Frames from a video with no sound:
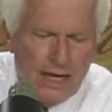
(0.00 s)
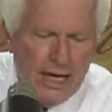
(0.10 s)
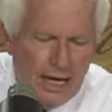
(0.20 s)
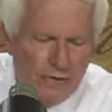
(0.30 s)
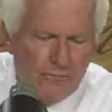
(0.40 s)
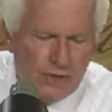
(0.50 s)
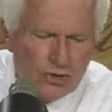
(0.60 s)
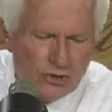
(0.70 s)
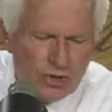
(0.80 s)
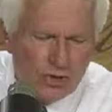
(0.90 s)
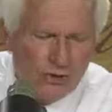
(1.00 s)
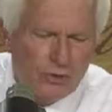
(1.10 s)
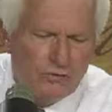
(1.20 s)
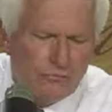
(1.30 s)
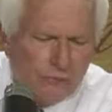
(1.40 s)
If his
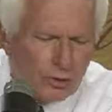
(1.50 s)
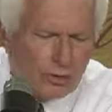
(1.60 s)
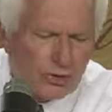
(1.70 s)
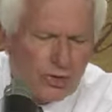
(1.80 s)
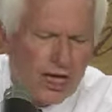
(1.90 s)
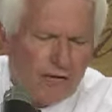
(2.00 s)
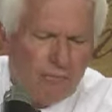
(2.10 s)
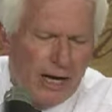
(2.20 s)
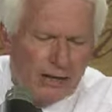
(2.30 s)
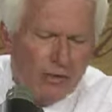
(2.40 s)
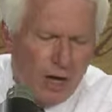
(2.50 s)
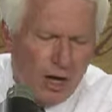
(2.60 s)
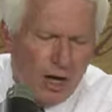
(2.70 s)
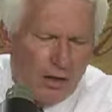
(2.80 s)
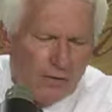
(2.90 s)
children forsake my
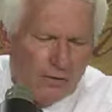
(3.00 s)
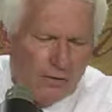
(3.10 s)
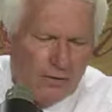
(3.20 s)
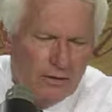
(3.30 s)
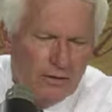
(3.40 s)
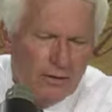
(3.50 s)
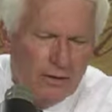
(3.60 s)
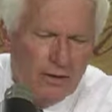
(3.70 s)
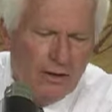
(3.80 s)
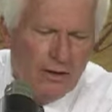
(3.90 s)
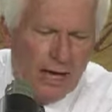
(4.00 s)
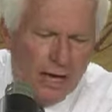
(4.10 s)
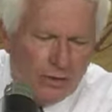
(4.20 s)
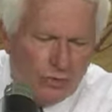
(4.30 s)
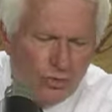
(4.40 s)
law
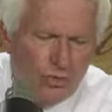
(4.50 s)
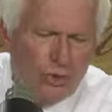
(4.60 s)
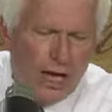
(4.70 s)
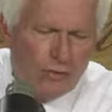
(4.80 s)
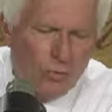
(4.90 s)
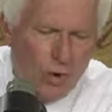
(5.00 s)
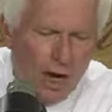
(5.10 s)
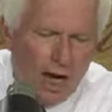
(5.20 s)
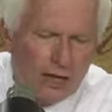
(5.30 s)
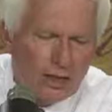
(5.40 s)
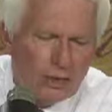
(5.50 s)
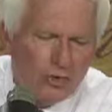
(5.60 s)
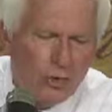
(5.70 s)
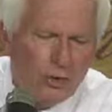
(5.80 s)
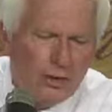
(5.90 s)
and do not walk
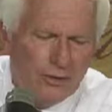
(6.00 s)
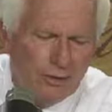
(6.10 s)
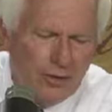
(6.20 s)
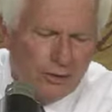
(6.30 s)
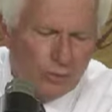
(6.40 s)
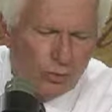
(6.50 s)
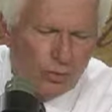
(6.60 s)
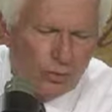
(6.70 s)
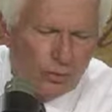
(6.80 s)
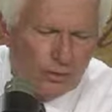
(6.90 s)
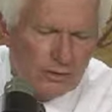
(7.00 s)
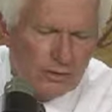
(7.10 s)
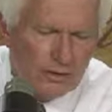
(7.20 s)
according to my rules,